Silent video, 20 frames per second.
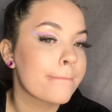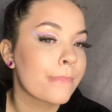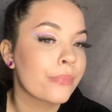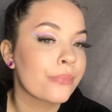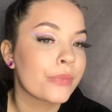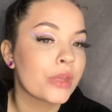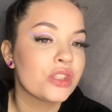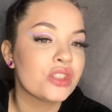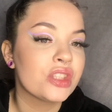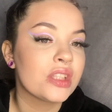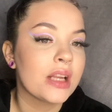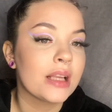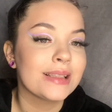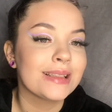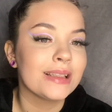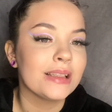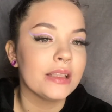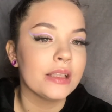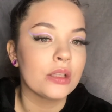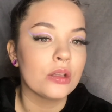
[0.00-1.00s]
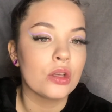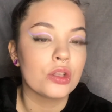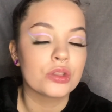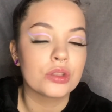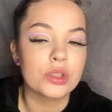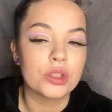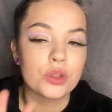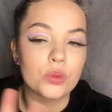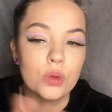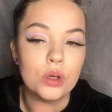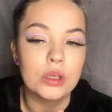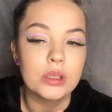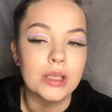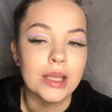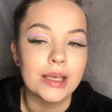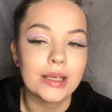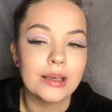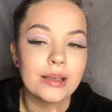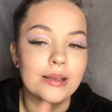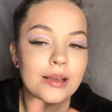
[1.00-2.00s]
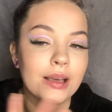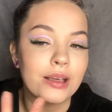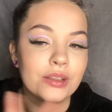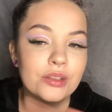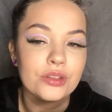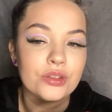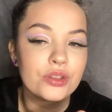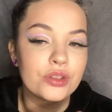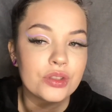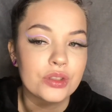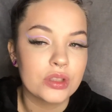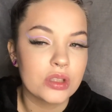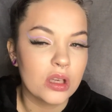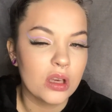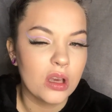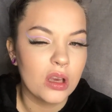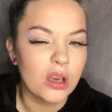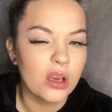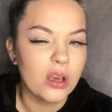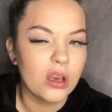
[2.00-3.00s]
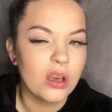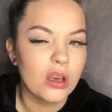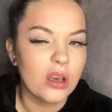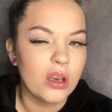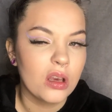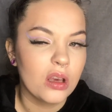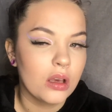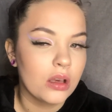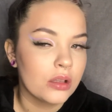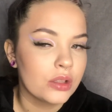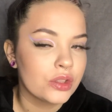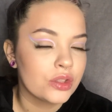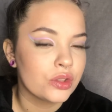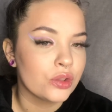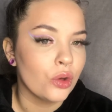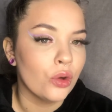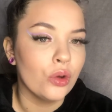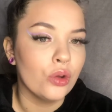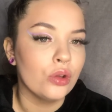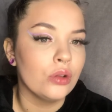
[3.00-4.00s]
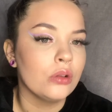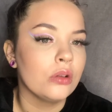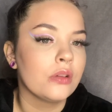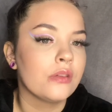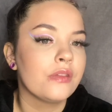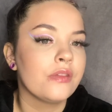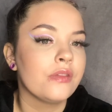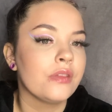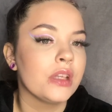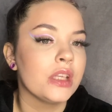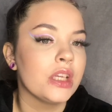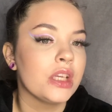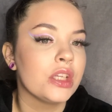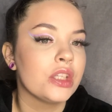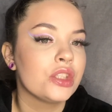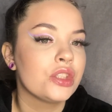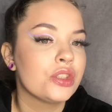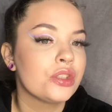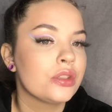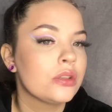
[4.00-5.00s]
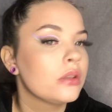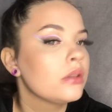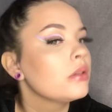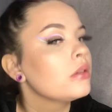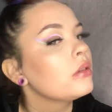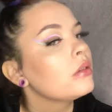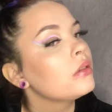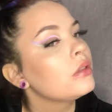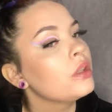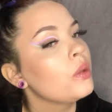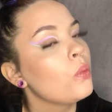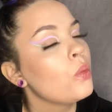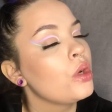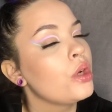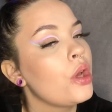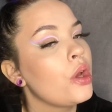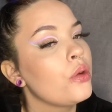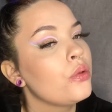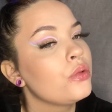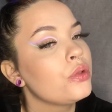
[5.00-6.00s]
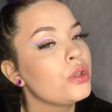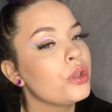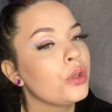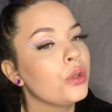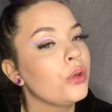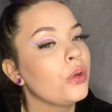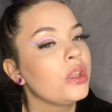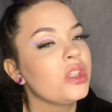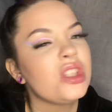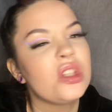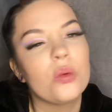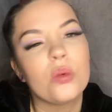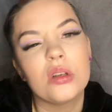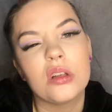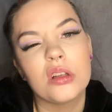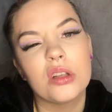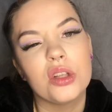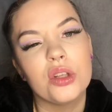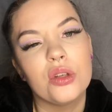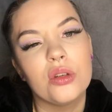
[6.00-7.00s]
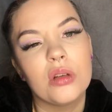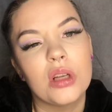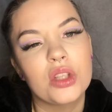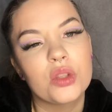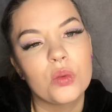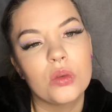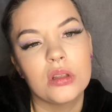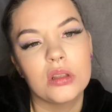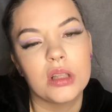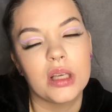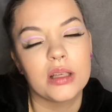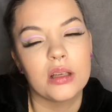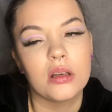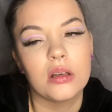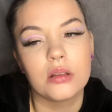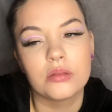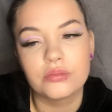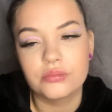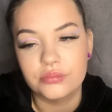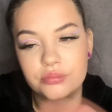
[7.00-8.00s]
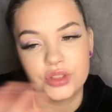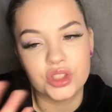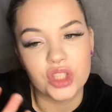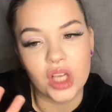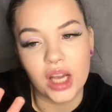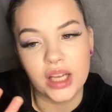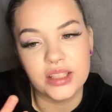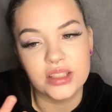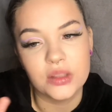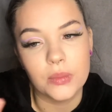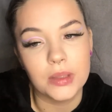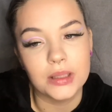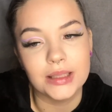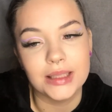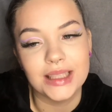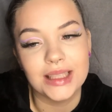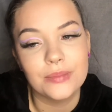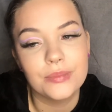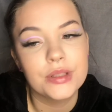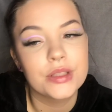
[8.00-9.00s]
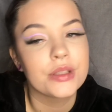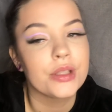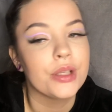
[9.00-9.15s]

just a nice clear gloss because I just wanted like a nice just subtle finish. Didn't want oak too. I just didn't want a nude. I just wanted like a shine to my lips.